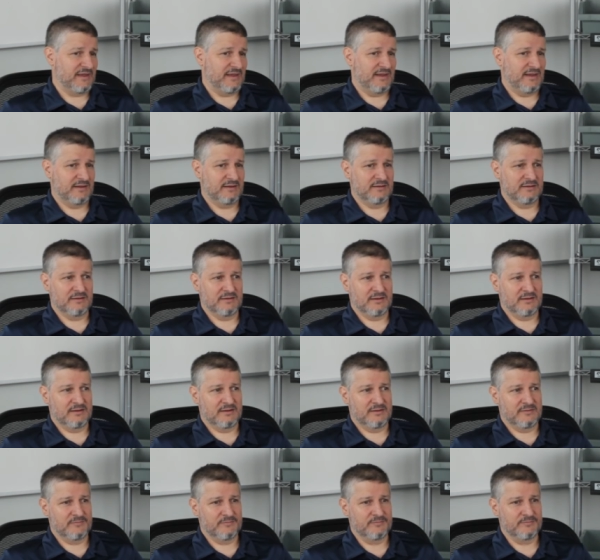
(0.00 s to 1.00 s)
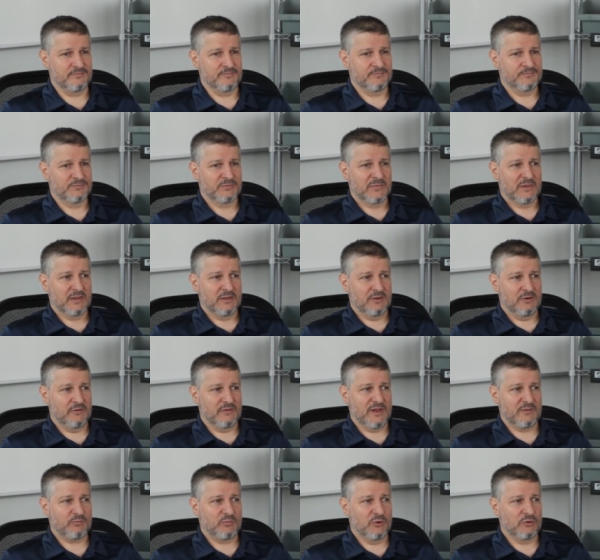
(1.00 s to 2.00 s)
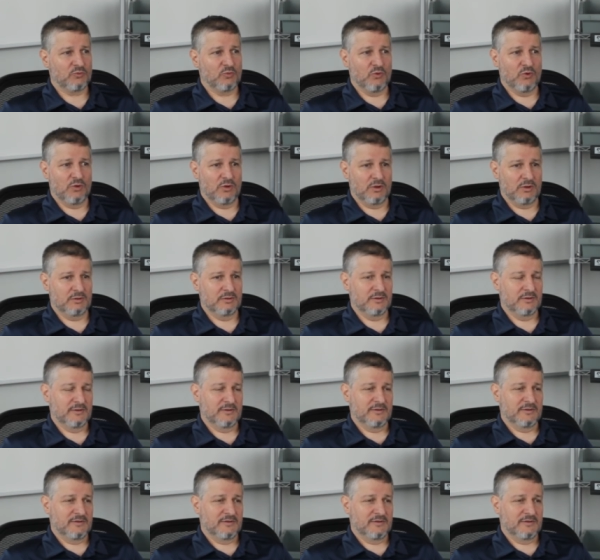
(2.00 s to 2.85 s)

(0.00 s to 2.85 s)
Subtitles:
And, that put wall,